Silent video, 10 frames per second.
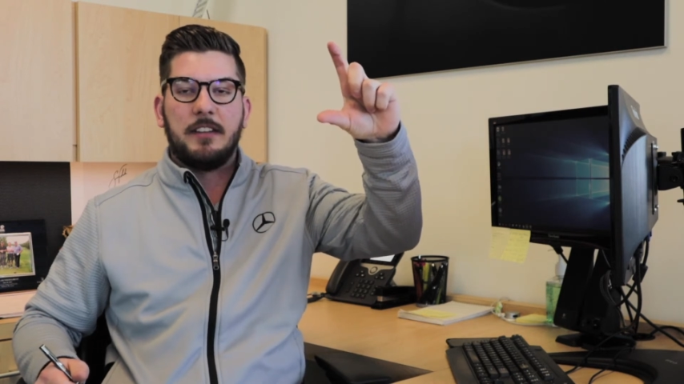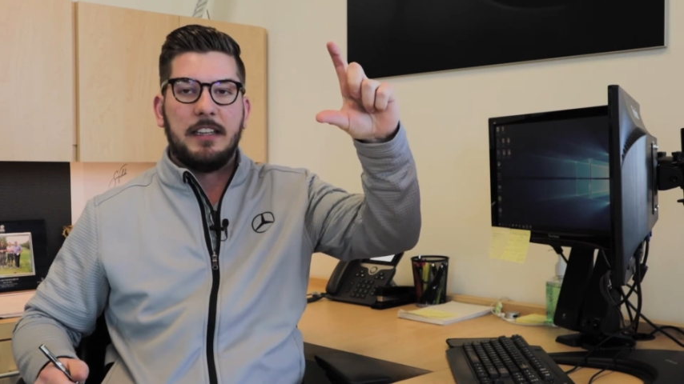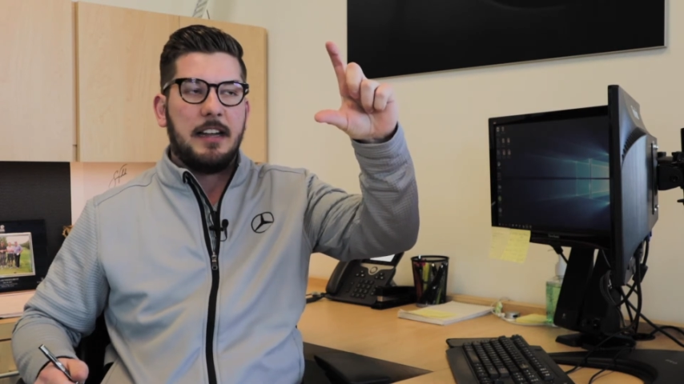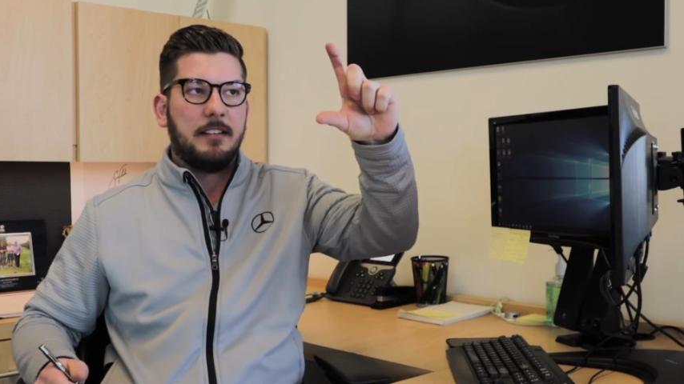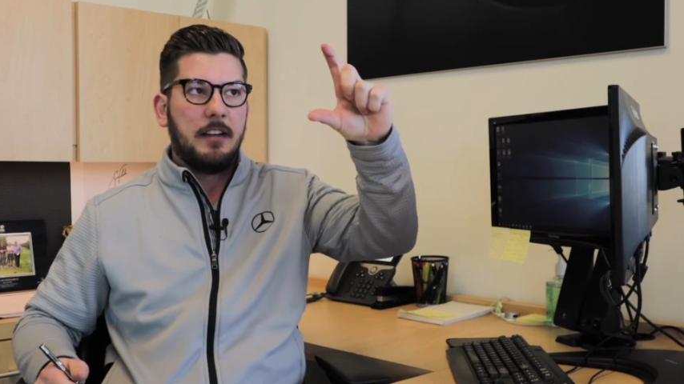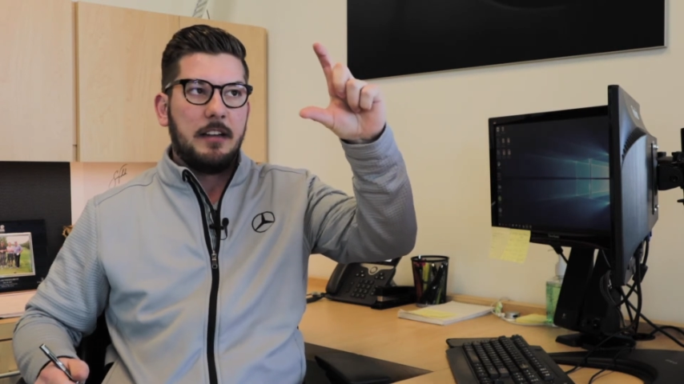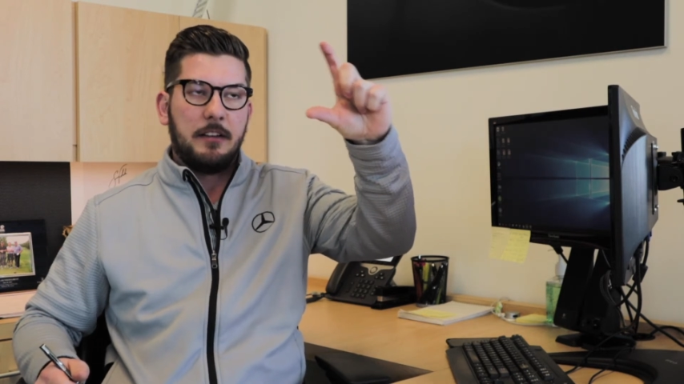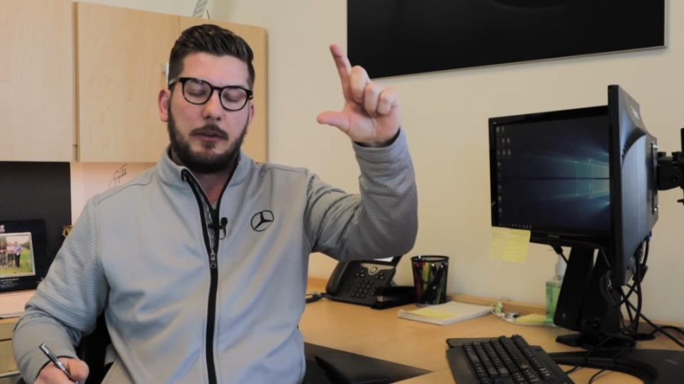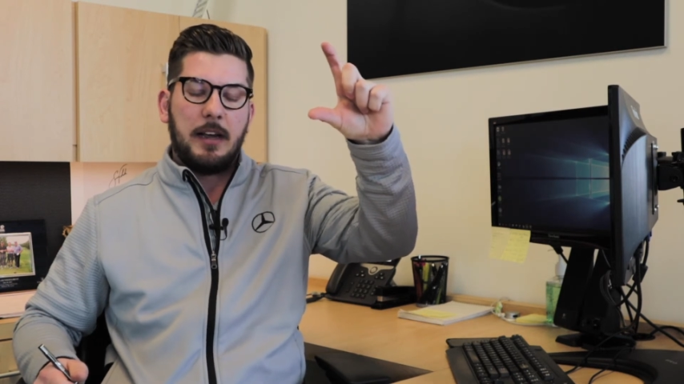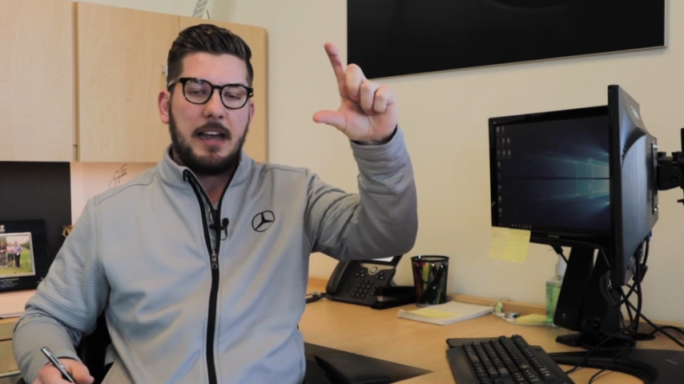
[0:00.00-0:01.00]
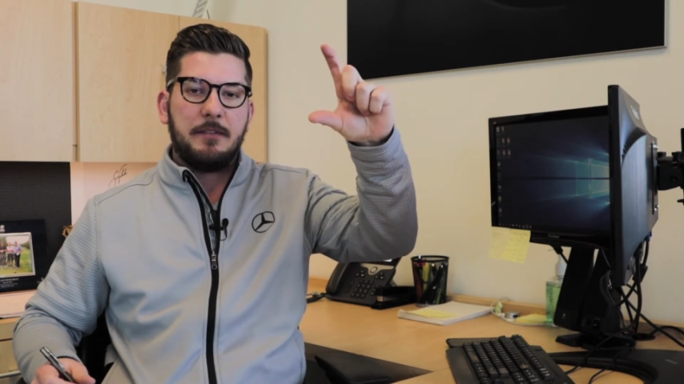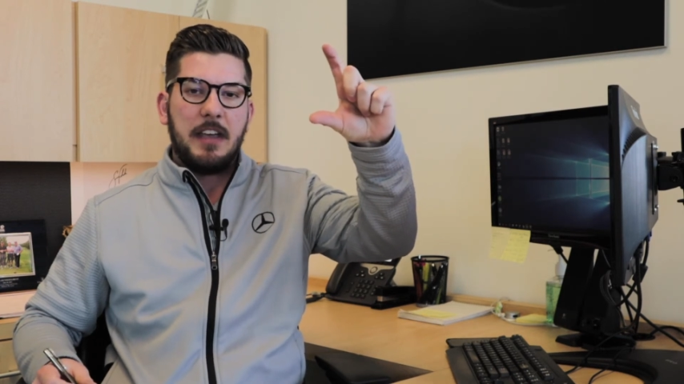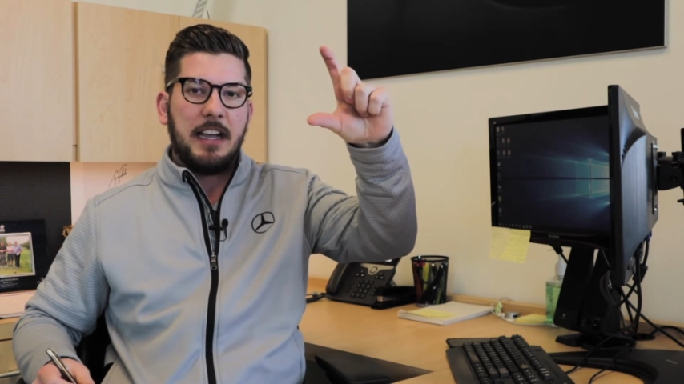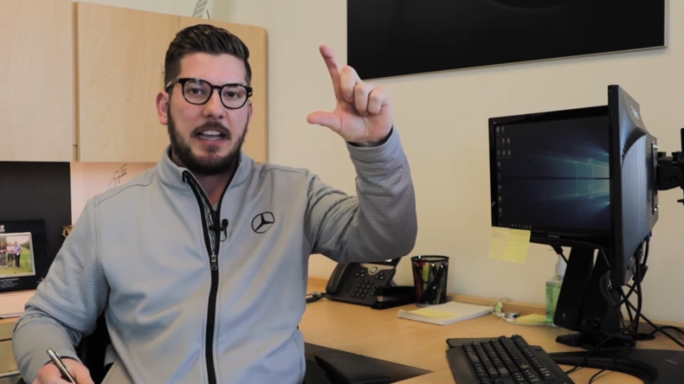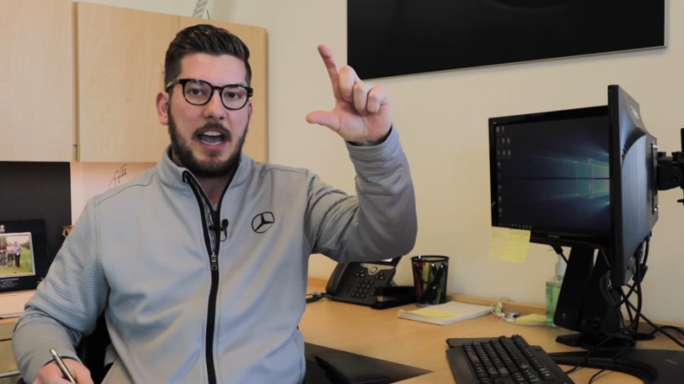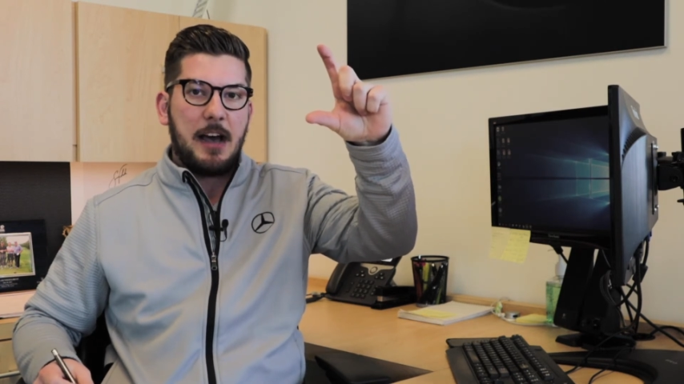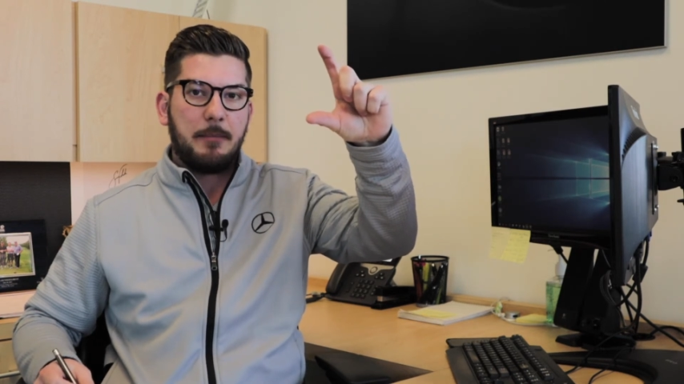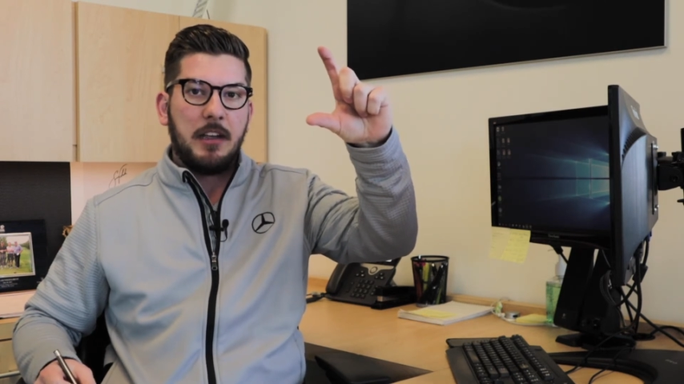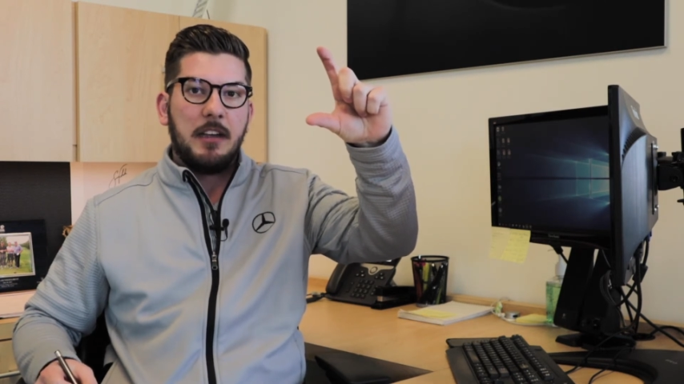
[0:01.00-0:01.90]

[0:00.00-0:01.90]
at the end. So I have that gap.